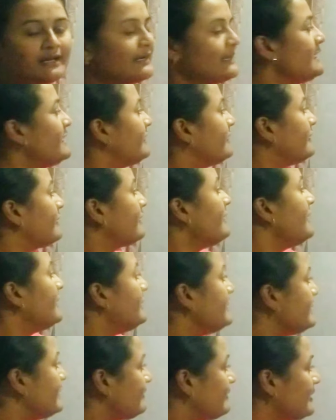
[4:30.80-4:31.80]
Here,
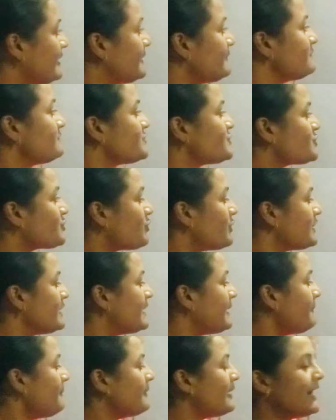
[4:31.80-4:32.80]
lithium,
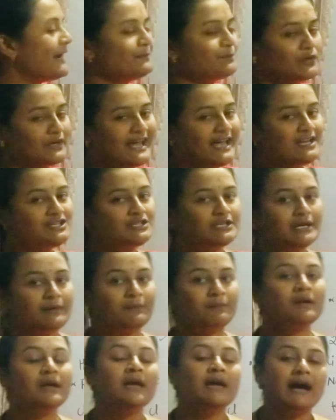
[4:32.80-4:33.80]
sodium and potassium
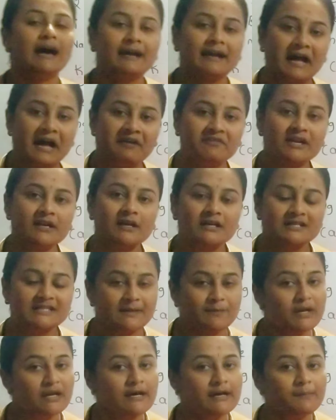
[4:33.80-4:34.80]
are having
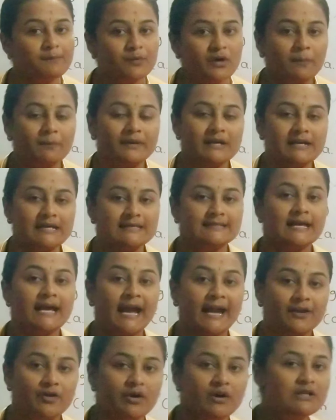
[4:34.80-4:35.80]
similar properties,
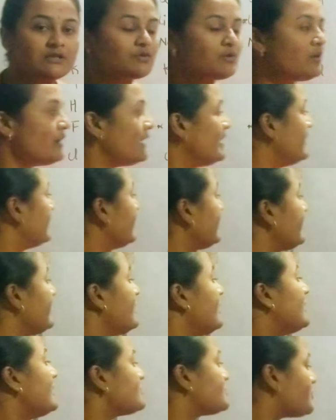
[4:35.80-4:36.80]
and also here
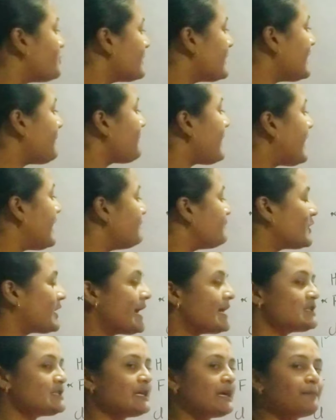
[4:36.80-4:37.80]
sodium and
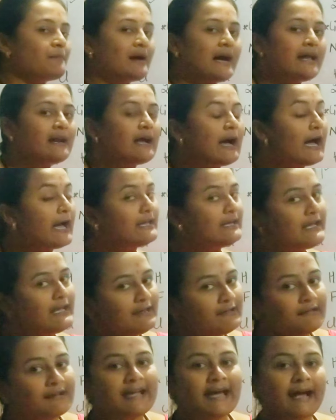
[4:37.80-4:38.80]
potassium are highly
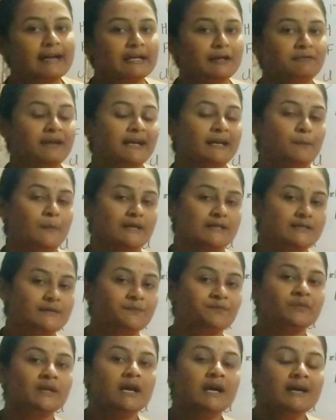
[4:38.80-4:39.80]
reactive elements.
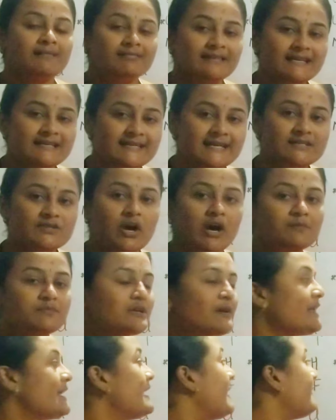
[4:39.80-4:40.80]
This is
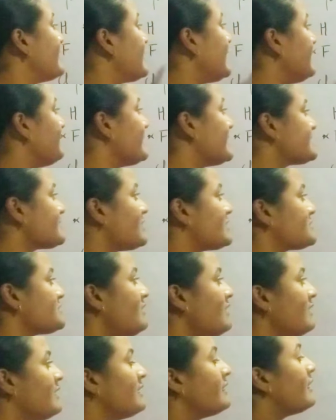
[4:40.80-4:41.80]
observed in other elements also.
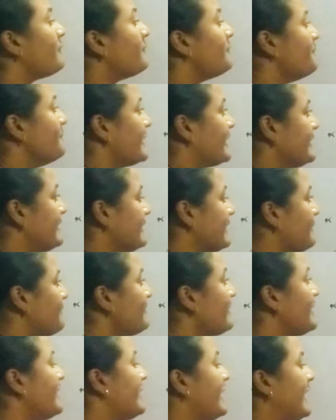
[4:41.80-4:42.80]
Beryllium
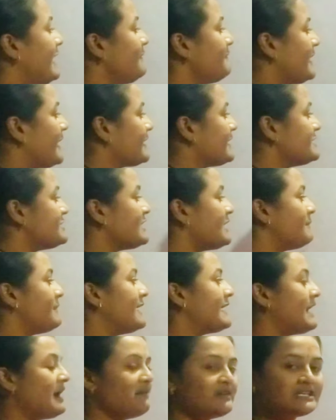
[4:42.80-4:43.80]
and magnesium
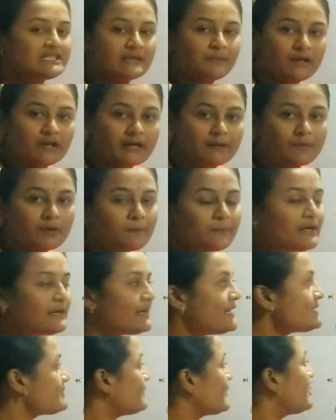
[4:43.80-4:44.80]
are having similar
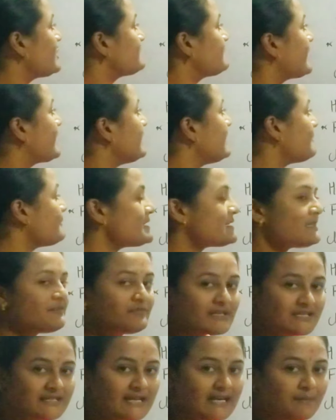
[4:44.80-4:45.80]
properties because beryllium is the
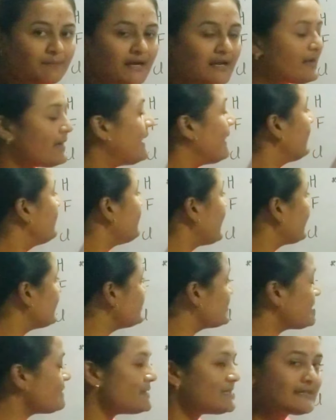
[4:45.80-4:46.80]
first element and
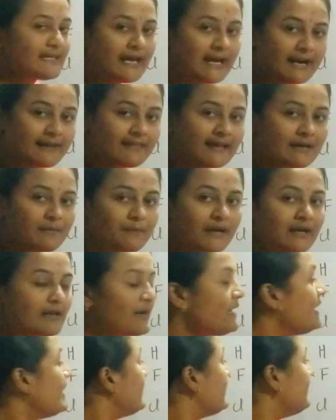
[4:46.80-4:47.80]
magnesium is the eighth element.
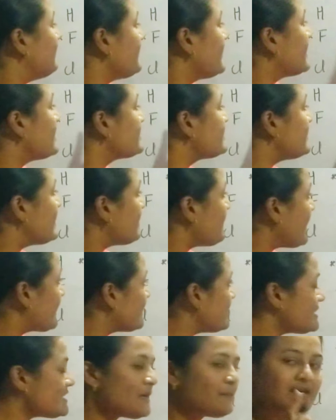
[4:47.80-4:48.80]
If we consider
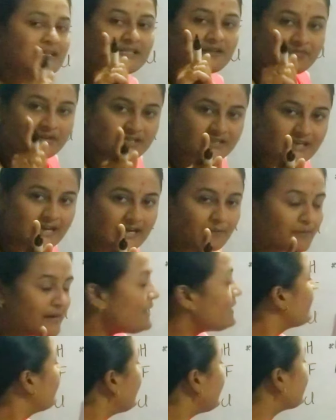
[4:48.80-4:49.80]
magnesium as the first element,
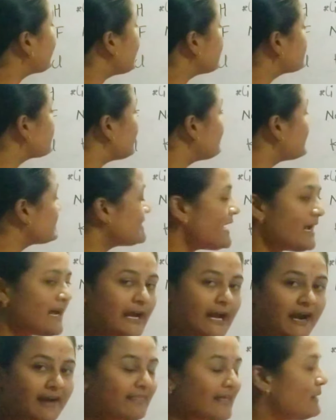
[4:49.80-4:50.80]
then calcium is the
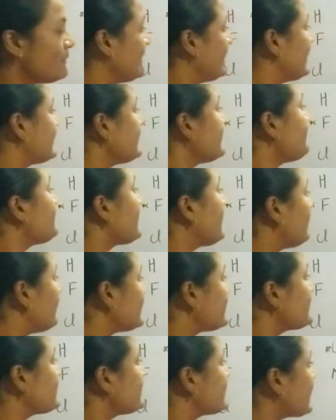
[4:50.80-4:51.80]
eighth element. That is
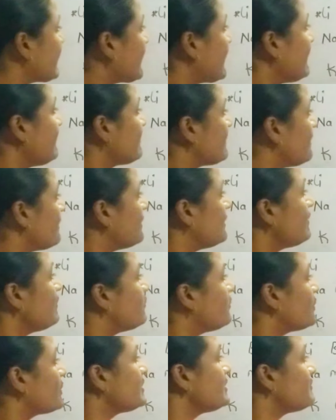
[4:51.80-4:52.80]
first, second, third,
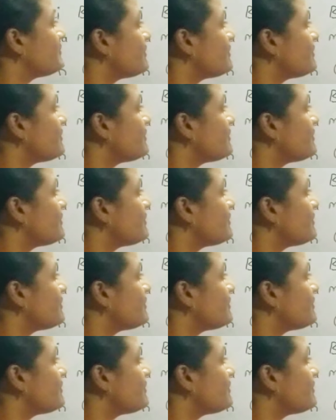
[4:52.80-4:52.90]
fourth,